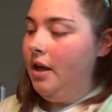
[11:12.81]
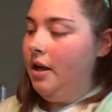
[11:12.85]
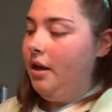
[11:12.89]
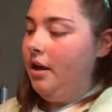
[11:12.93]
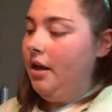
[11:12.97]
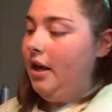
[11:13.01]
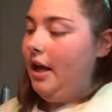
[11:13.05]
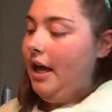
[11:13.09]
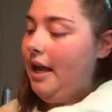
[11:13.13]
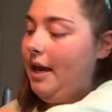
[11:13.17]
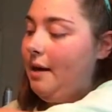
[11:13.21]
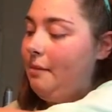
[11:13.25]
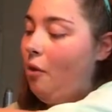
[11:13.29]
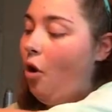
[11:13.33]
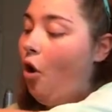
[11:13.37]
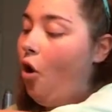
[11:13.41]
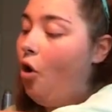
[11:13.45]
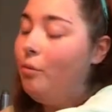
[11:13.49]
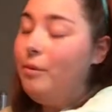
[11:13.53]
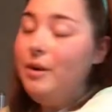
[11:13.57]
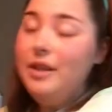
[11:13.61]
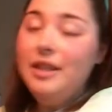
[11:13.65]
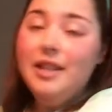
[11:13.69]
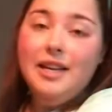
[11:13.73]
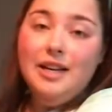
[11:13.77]
And I'm
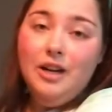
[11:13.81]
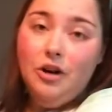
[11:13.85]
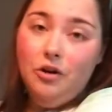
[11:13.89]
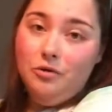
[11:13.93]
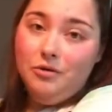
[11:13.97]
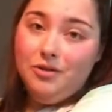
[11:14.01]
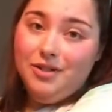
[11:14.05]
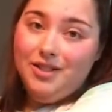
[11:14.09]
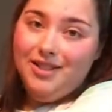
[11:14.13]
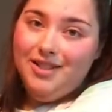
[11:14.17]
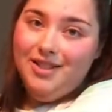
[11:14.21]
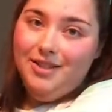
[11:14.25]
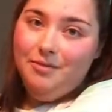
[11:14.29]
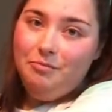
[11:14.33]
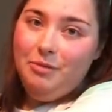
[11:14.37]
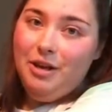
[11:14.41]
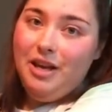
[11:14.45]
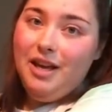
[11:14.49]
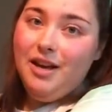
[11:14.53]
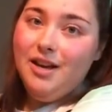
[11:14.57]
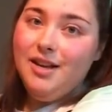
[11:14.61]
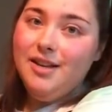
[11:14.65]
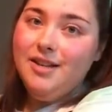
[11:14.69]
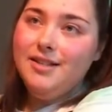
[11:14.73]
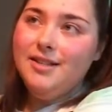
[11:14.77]
hoping they don't,
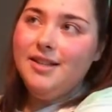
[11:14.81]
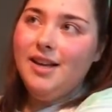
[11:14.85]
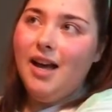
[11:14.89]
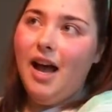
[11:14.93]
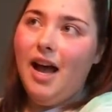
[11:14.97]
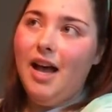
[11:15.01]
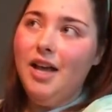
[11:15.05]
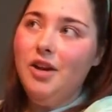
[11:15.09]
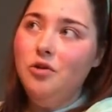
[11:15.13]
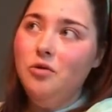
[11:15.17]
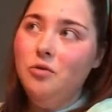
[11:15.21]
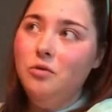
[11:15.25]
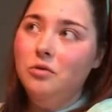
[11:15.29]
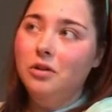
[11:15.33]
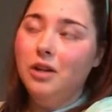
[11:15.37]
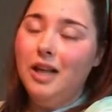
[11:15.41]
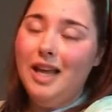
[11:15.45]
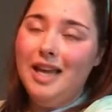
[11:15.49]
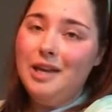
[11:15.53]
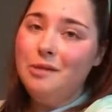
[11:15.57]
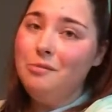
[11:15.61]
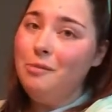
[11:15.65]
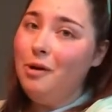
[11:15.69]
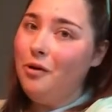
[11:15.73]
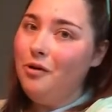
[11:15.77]
because I don't
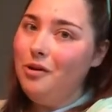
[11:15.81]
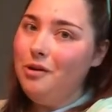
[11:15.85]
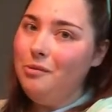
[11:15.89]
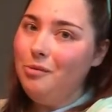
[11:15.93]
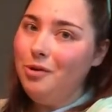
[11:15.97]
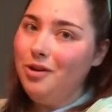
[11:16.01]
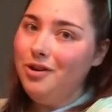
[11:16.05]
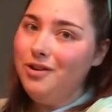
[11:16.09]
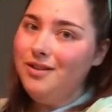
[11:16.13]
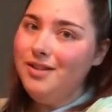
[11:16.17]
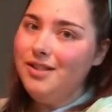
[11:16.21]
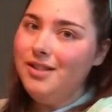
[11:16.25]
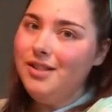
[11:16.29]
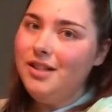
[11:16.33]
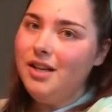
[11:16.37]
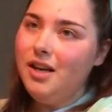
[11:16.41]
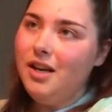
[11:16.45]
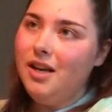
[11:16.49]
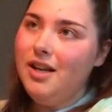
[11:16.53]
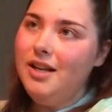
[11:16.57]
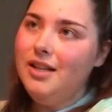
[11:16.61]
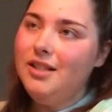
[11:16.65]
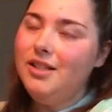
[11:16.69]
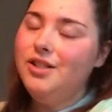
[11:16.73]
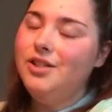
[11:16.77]
like Maui Burst.
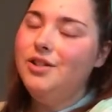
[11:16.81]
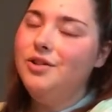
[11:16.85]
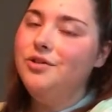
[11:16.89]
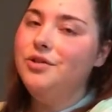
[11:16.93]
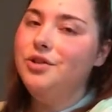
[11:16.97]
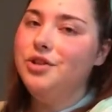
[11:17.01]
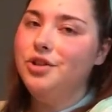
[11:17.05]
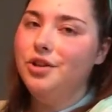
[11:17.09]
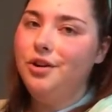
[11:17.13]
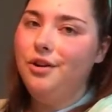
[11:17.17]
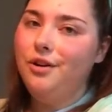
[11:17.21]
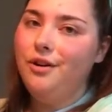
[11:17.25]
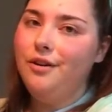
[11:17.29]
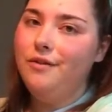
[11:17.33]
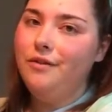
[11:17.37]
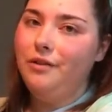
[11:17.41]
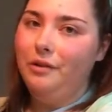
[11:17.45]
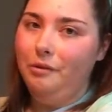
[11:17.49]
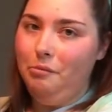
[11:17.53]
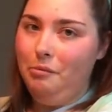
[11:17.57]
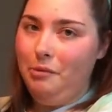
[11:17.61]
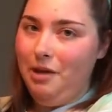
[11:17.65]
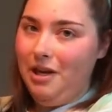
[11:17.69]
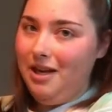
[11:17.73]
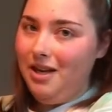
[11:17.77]
It's too sugary for
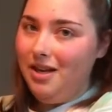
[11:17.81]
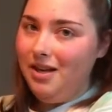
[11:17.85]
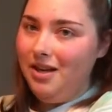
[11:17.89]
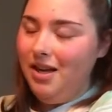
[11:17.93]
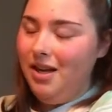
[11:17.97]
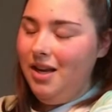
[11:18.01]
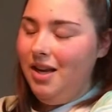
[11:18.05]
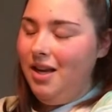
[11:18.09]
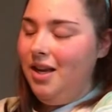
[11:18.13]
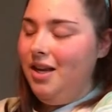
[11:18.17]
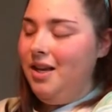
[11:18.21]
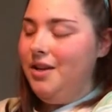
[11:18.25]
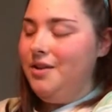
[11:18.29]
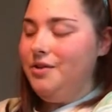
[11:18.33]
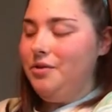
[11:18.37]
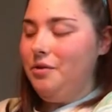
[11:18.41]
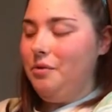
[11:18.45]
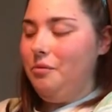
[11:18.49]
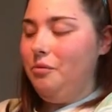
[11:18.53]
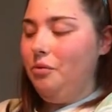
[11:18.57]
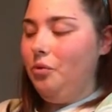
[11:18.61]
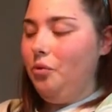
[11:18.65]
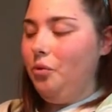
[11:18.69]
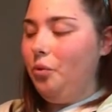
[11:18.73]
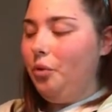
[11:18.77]
me. So
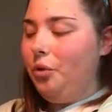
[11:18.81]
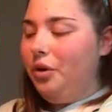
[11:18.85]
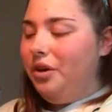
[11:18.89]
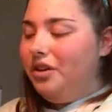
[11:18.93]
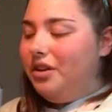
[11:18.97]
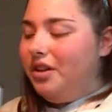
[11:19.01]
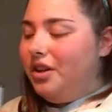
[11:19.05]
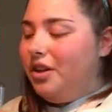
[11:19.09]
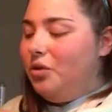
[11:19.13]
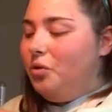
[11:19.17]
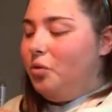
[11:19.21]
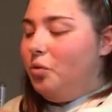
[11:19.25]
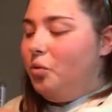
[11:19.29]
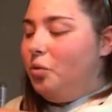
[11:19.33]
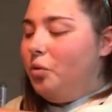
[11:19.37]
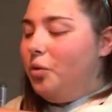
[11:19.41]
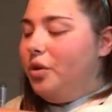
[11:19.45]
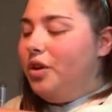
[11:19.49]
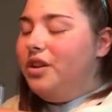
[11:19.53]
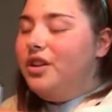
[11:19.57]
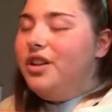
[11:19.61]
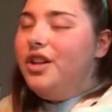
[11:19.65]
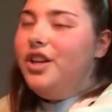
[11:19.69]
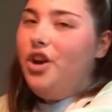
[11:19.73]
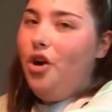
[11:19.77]
I'm really,
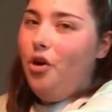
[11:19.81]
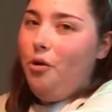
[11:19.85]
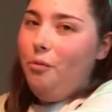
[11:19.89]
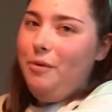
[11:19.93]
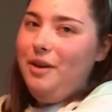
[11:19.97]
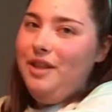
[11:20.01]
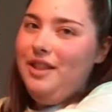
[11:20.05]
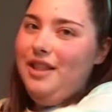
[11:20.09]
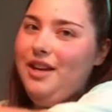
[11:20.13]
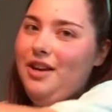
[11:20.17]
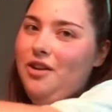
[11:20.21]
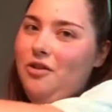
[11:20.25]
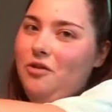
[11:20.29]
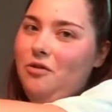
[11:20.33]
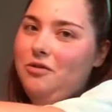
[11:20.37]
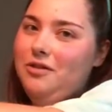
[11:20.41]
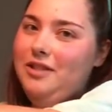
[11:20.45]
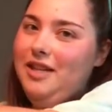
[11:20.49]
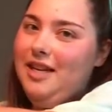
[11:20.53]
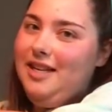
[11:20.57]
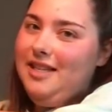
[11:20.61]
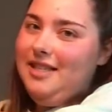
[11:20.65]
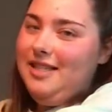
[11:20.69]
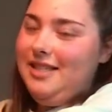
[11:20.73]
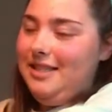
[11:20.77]
really hoping that Gold
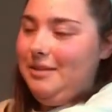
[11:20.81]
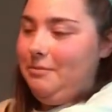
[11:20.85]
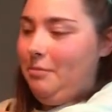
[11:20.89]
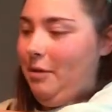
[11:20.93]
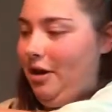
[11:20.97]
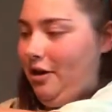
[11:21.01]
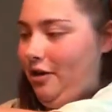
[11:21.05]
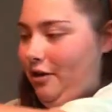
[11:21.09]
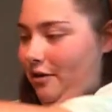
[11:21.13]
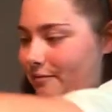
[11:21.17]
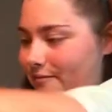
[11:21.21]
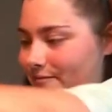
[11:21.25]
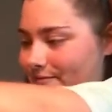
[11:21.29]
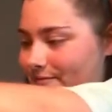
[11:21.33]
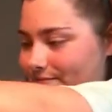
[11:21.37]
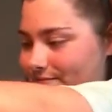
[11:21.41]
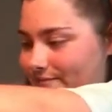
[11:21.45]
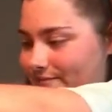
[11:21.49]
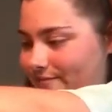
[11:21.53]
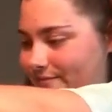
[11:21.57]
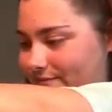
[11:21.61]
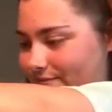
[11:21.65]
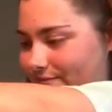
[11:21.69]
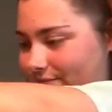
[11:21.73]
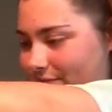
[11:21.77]
tastes better.
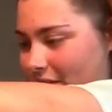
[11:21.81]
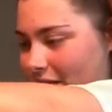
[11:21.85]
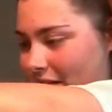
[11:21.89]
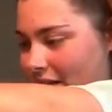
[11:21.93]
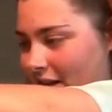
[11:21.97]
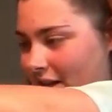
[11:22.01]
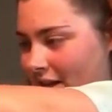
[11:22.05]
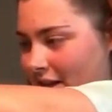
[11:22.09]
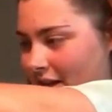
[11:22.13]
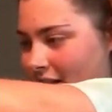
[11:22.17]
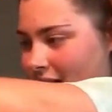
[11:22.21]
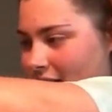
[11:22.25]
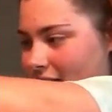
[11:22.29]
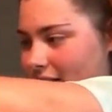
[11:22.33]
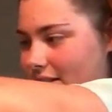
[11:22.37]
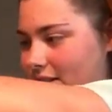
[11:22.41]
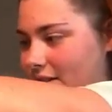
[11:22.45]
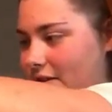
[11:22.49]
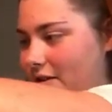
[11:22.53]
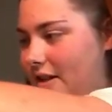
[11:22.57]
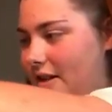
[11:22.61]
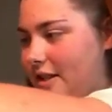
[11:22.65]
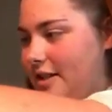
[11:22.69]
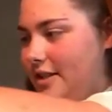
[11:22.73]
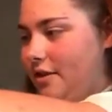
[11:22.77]
So
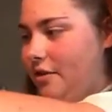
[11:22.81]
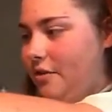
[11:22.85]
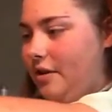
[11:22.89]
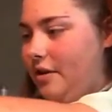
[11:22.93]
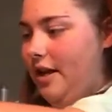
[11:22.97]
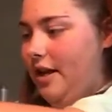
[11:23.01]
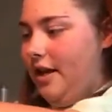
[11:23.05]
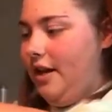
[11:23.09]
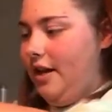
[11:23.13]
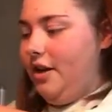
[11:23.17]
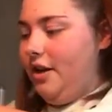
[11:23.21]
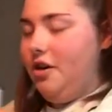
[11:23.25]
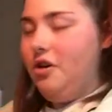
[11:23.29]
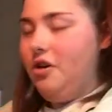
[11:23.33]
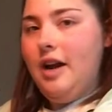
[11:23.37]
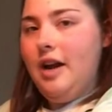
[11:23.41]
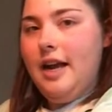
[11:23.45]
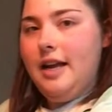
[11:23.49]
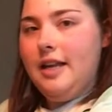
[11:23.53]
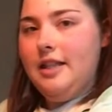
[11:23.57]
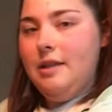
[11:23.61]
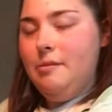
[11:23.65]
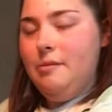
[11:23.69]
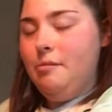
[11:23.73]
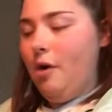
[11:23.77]
let's go ahead and crack
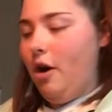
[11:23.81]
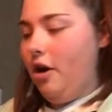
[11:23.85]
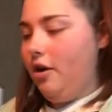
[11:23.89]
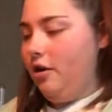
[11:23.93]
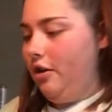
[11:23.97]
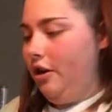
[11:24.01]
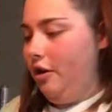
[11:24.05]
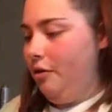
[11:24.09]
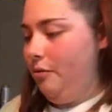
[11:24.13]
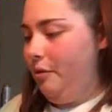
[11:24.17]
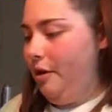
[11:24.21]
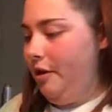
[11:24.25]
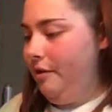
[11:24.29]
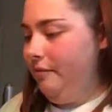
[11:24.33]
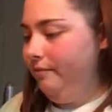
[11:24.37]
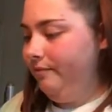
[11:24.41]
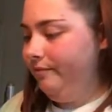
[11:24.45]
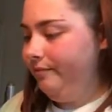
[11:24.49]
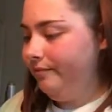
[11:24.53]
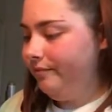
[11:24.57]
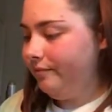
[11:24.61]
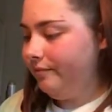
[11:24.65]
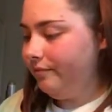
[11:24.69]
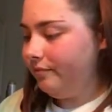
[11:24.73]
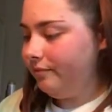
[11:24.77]
the bottle open.
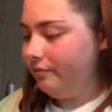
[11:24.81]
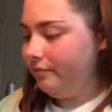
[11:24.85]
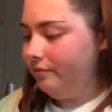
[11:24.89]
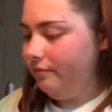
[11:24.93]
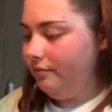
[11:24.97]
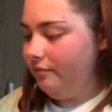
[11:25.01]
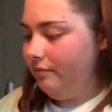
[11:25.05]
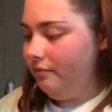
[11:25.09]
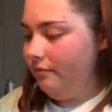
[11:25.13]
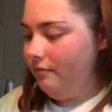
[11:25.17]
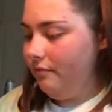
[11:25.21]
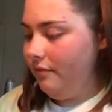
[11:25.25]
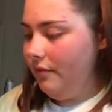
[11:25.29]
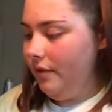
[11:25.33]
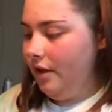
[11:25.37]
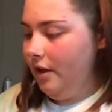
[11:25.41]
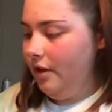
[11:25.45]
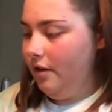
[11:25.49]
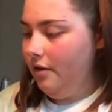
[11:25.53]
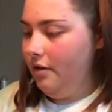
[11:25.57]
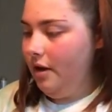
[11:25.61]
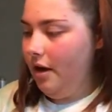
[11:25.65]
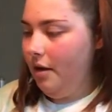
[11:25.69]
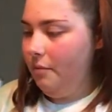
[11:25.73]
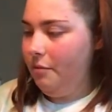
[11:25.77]

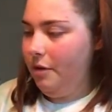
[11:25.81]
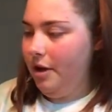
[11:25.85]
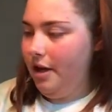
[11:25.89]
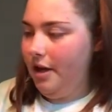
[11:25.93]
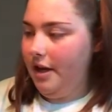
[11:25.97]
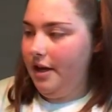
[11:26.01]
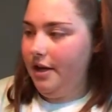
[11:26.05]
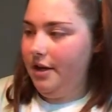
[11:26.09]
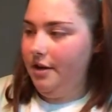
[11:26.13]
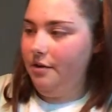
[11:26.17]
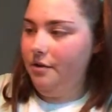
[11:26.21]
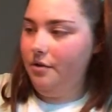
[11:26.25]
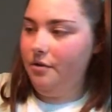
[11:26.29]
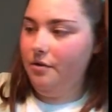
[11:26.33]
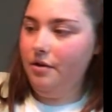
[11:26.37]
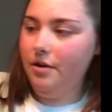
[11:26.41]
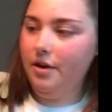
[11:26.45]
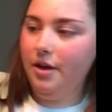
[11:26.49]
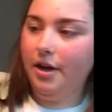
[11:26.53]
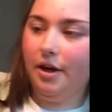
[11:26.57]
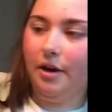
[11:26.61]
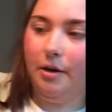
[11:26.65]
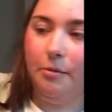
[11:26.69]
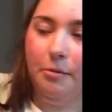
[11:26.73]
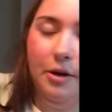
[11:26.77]
But I'm
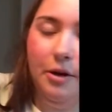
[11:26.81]
going to